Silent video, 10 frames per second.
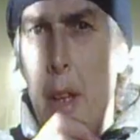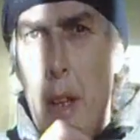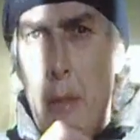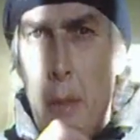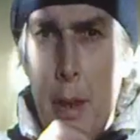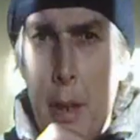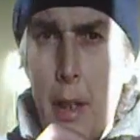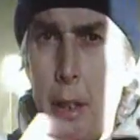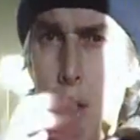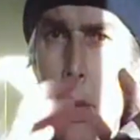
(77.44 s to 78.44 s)

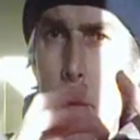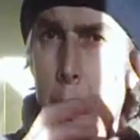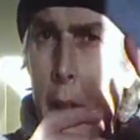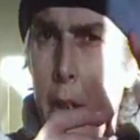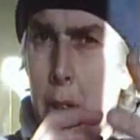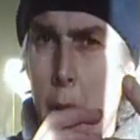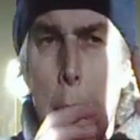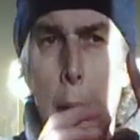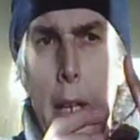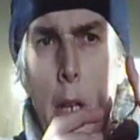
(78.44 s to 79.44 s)
everything's a
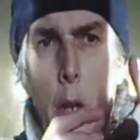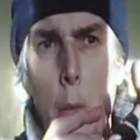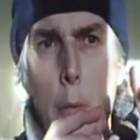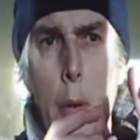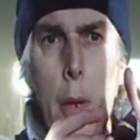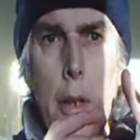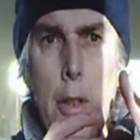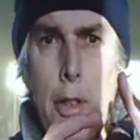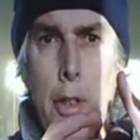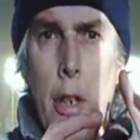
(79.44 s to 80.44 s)
complete
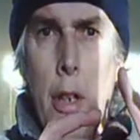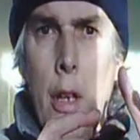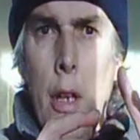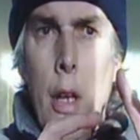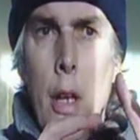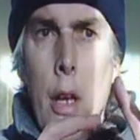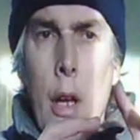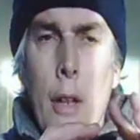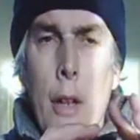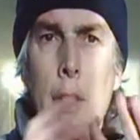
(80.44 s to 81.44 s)
compromise.
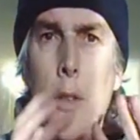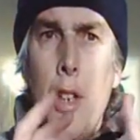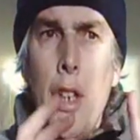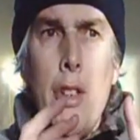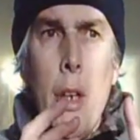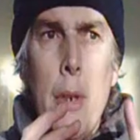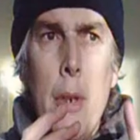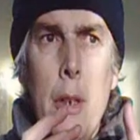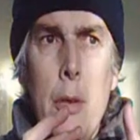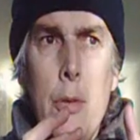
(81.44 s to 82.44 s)
And then you see
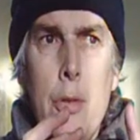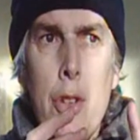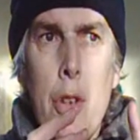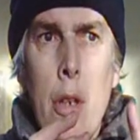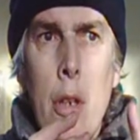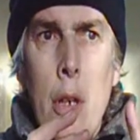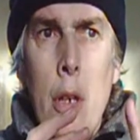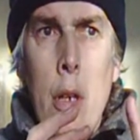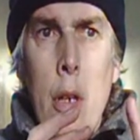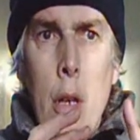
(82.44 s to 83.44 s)
somebody
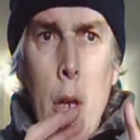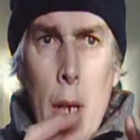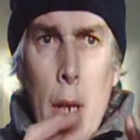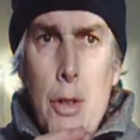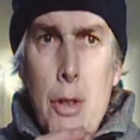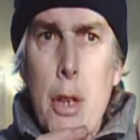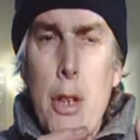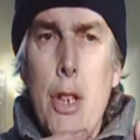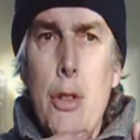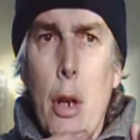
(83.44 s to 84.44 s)
who has read the
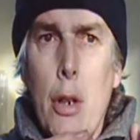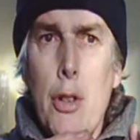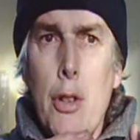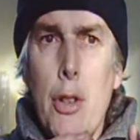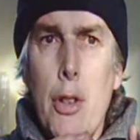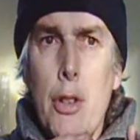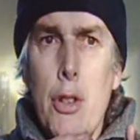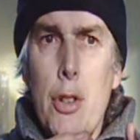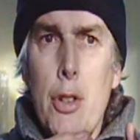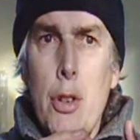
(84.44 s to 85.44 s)
instructions and who
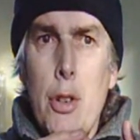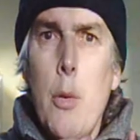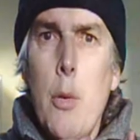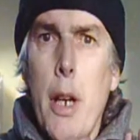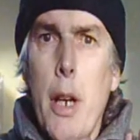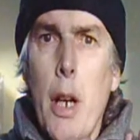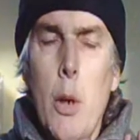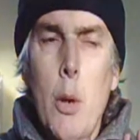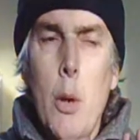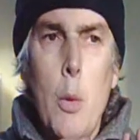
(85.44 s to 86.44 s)
has got the right glue,